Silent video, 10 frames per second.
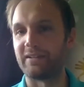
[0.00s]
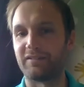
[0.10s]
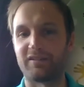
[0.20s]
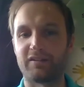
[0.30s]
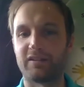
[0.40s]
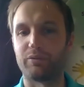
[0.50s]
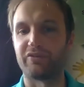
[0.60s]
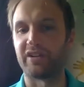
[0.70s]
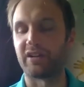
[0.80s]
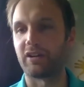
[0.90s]
And suddenly
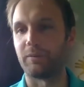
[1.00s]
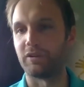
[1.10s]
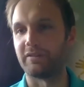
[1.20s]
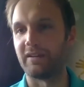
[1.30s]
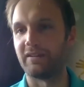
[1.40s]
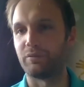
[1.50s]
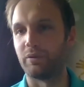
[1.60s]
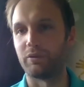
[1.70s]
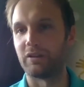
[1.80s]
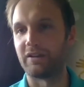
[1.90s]
within a couple of days, we
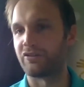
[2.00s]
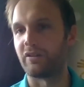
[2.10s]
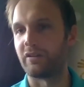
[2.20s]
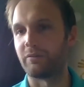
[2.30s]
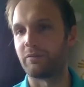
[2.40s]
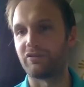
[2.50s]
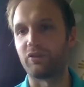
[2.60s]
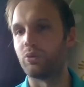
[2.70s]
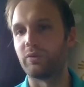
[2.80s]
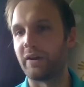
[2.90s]
were literally
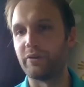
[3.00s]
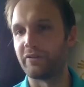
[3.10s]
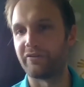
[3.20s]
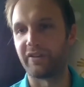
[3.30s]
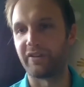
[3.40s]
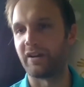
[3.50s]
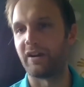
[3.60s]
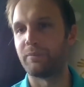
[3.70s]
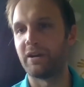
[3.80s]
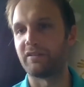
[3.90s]
sold out of the
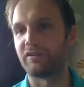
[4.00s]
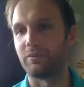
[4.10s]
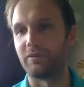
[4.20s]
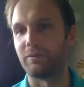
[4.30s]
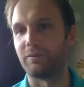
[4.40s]
car mats. We'd